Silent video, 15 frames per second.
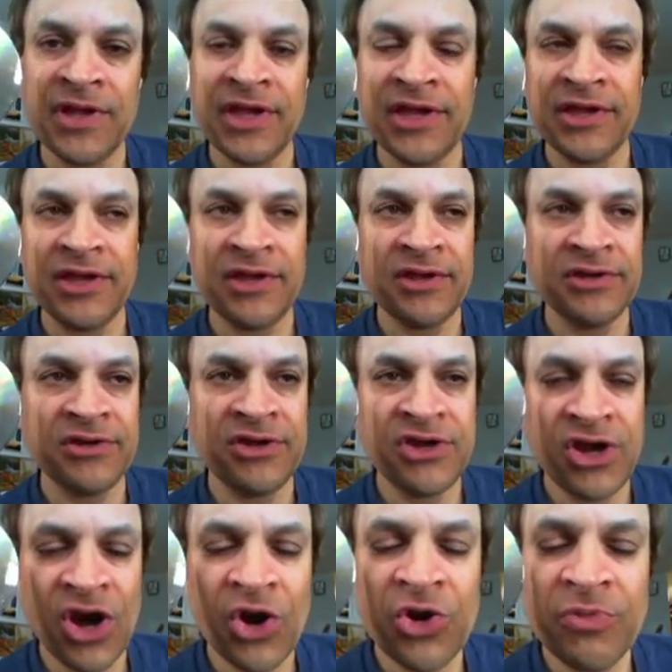
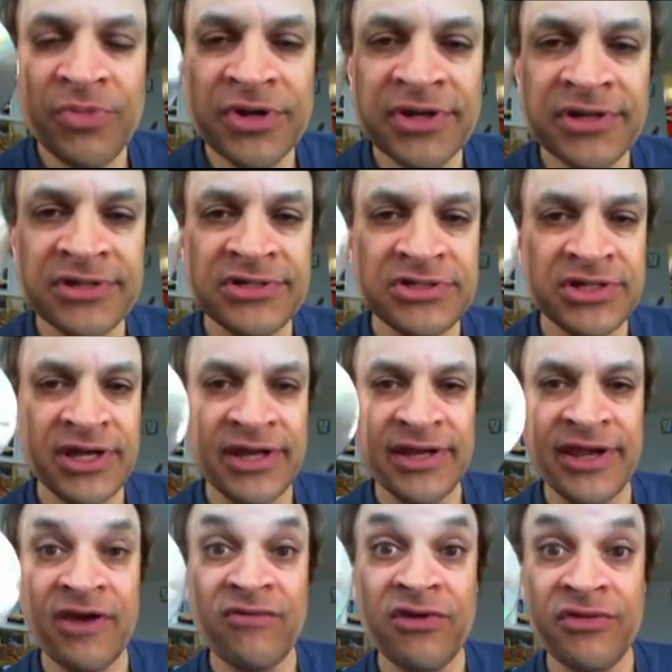and garbage
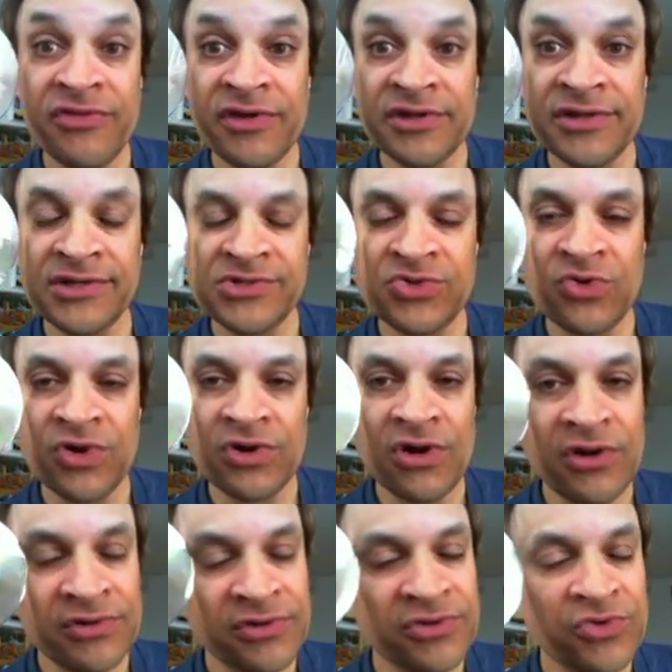and everything that's going
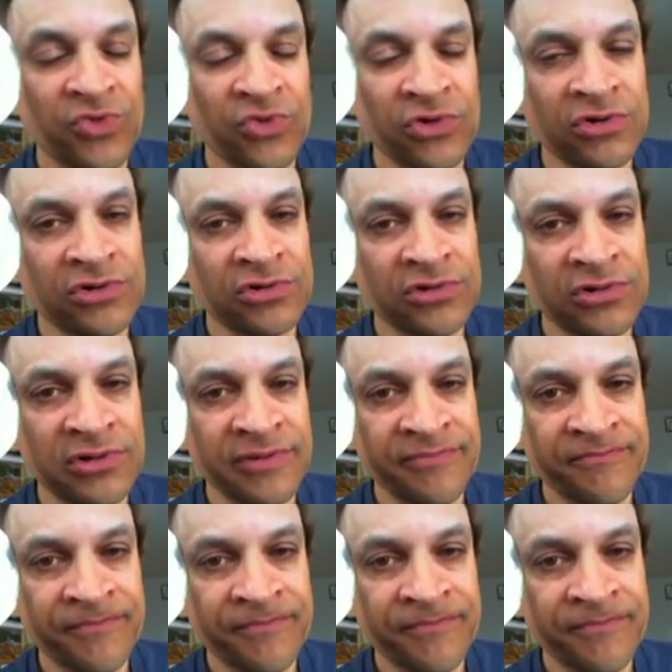on in the world.